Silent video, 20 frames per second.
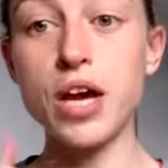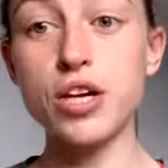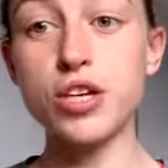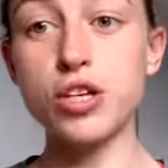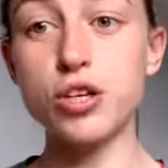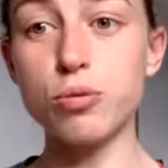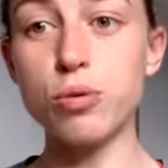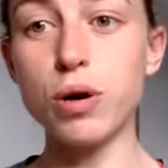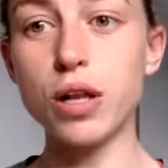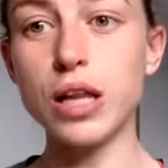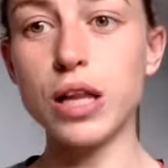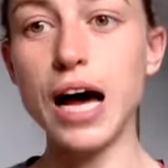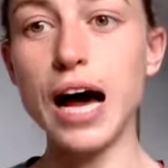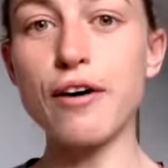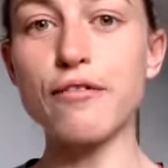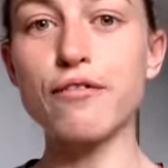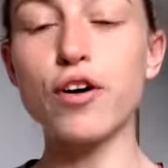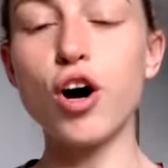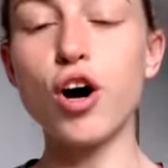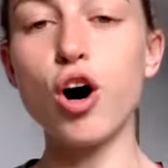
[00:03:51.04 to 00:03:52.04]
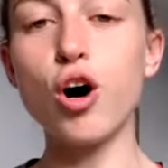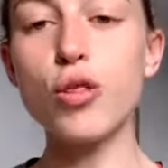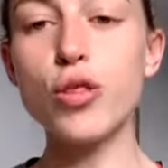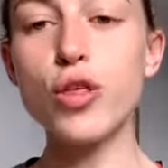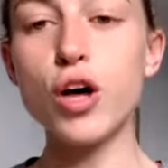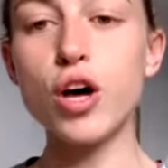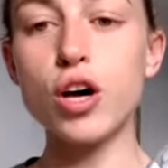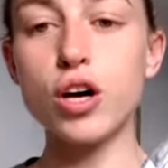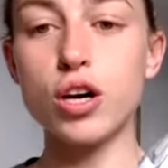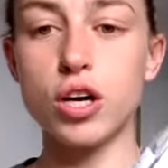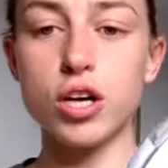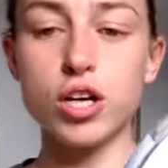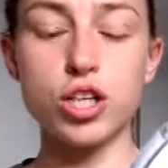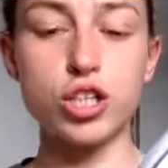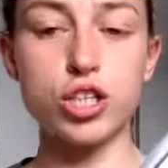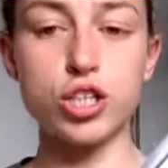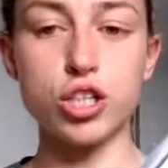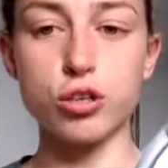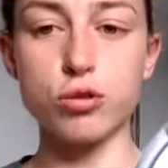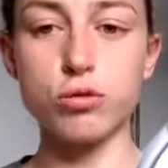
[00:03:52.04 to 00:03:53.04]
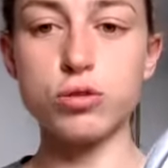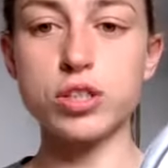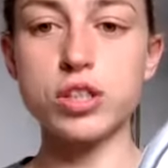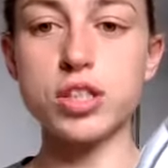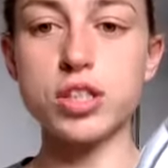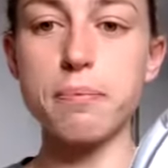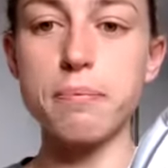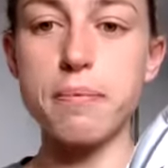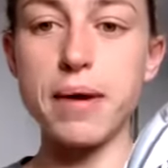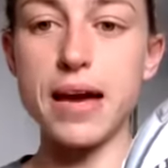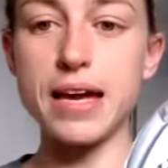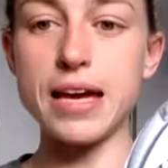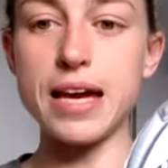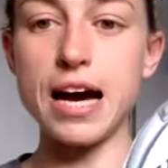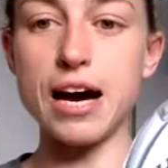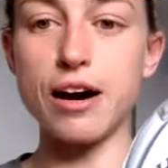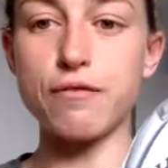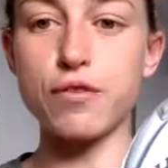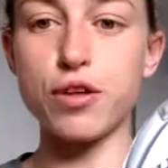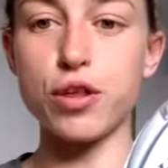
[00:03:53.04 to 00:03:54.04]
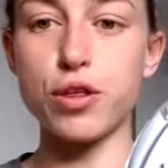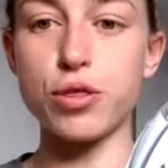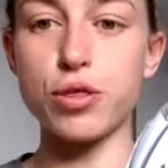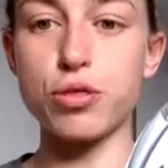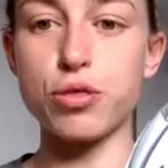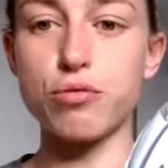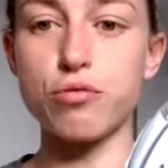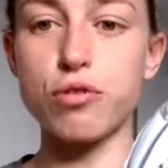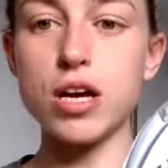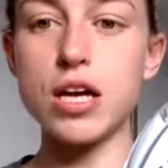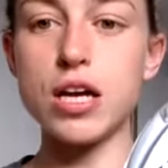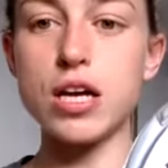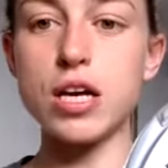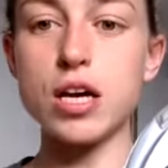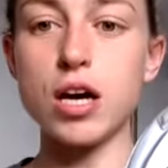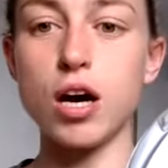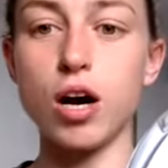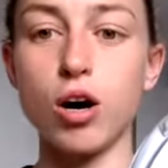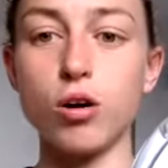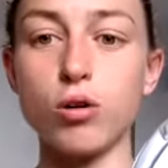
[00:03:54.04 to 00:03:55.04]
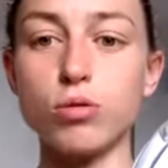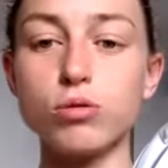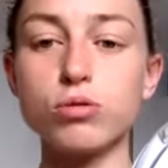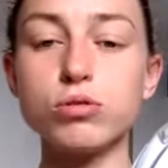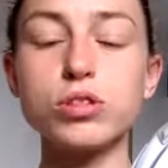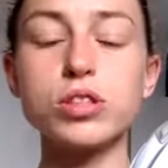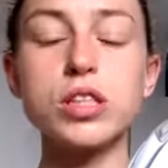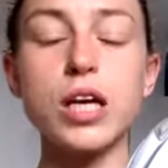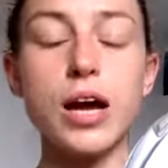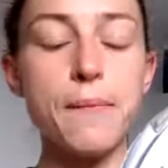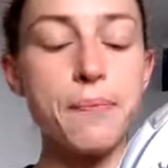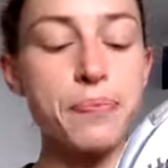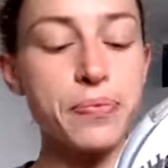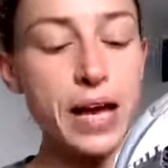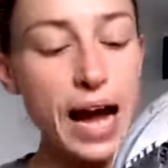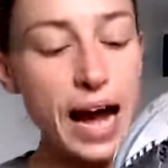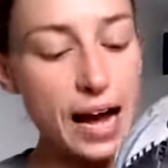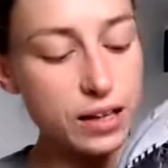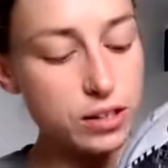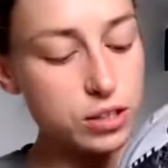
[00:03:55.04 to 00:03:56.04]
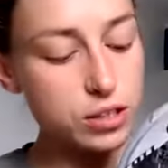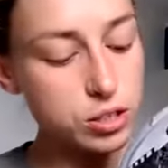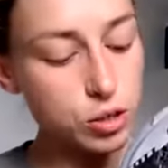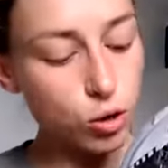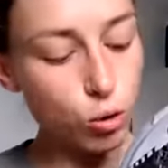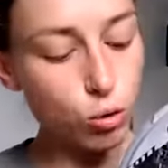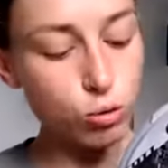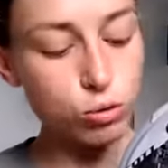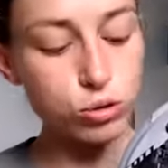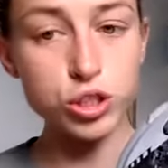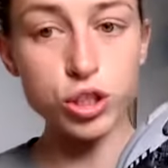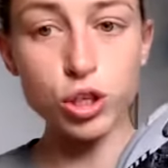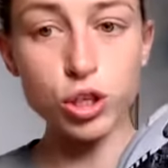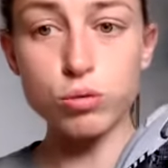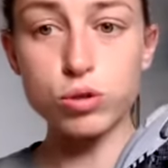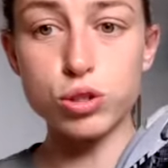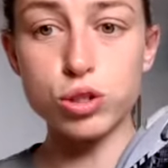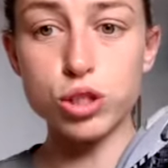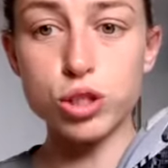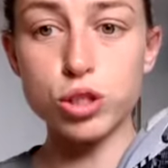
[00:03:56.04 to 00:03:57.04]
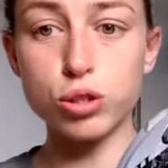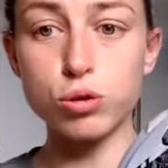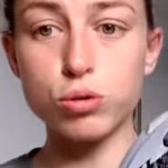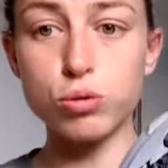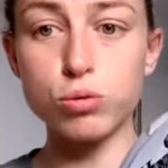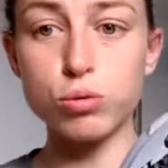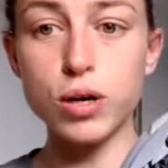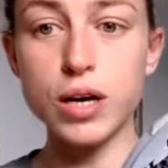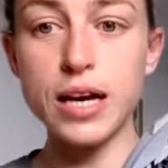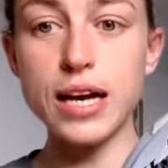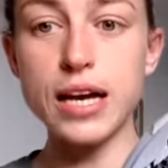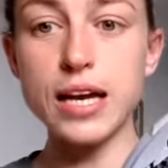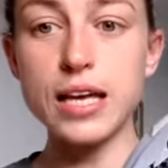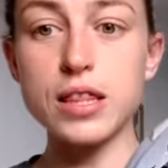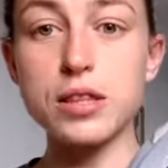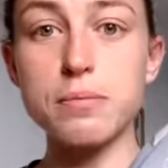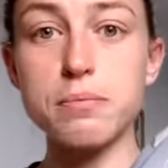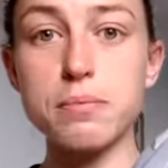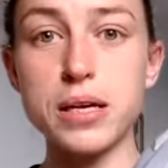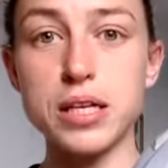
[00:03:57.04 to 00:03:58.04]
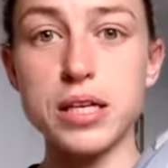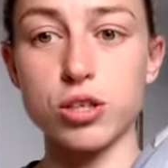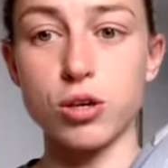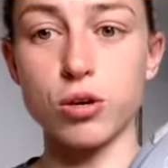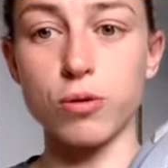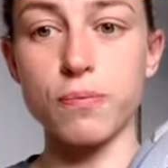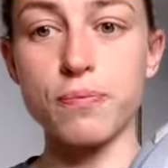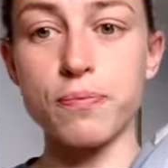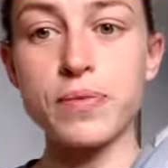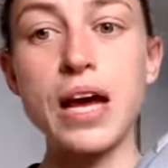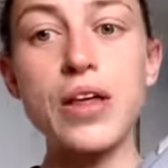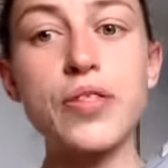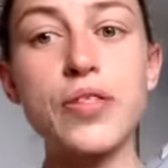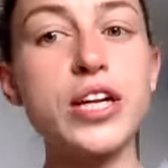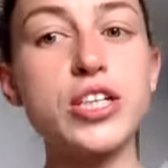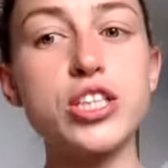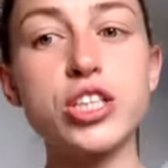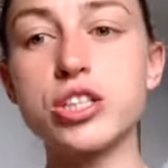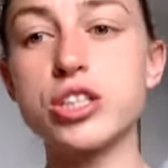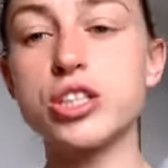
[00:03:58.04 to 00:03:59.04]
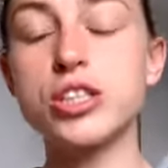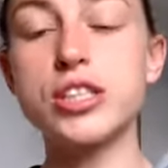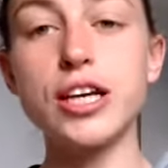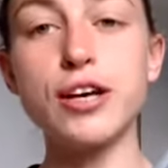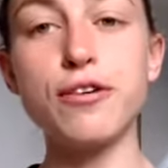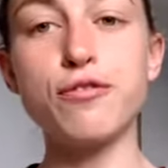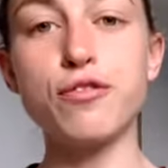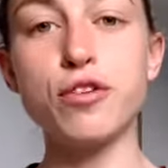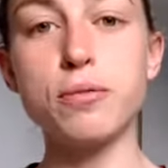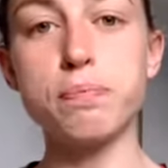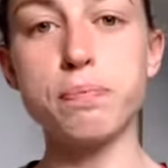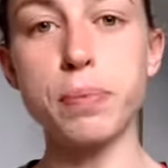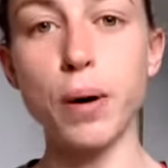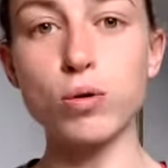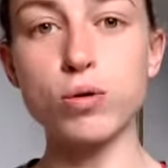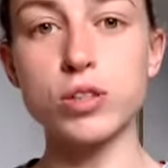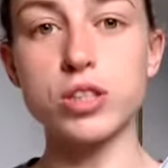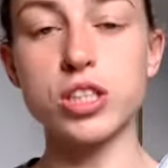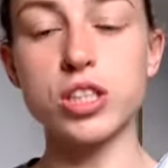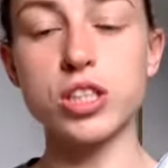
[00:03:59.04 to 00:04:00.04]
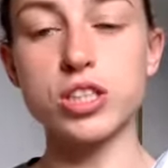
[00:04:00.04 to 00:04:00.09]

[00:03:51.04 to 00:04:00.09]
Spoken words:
You will have other shoes that may have 3 holes and also 2 in the middle. They're just different bolt